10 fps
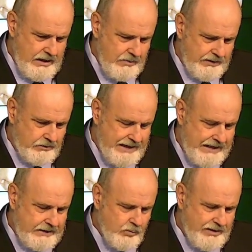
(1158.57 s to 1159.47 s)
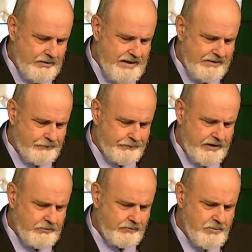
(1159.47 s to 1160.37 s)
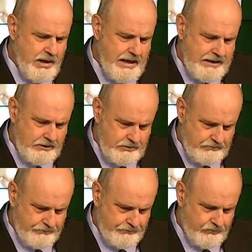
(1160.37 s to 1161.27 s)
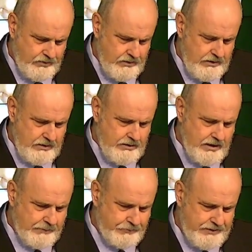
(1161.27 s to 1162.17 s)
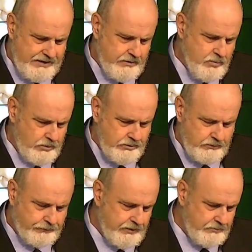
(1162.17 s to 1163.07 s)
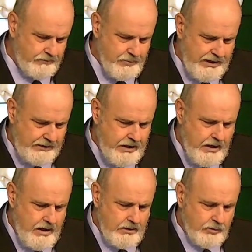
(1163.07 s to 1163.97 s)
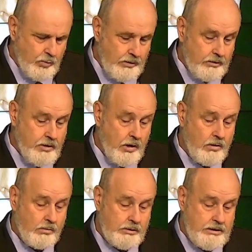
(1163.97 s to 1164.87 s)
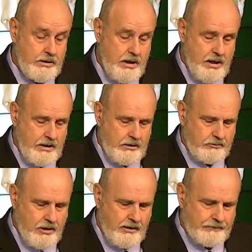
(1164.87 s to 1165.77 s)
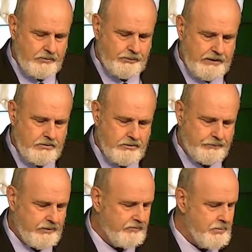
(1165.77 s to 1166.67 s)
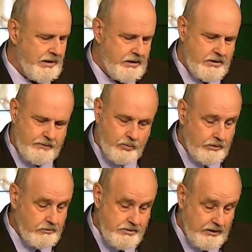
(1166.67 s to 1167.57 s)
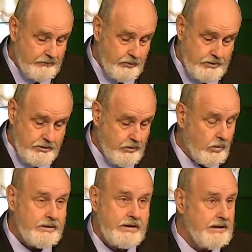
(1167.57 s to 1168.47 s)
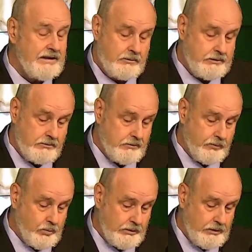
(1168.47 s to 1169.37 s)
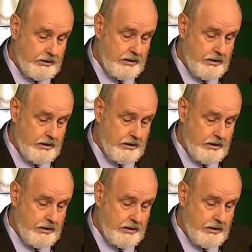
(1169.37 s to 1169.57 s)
But sadly, when in that frame of mind, an upset emotional frame of mind, the word holy is often placed in front of many other words, none of which are holy in any sense of the word,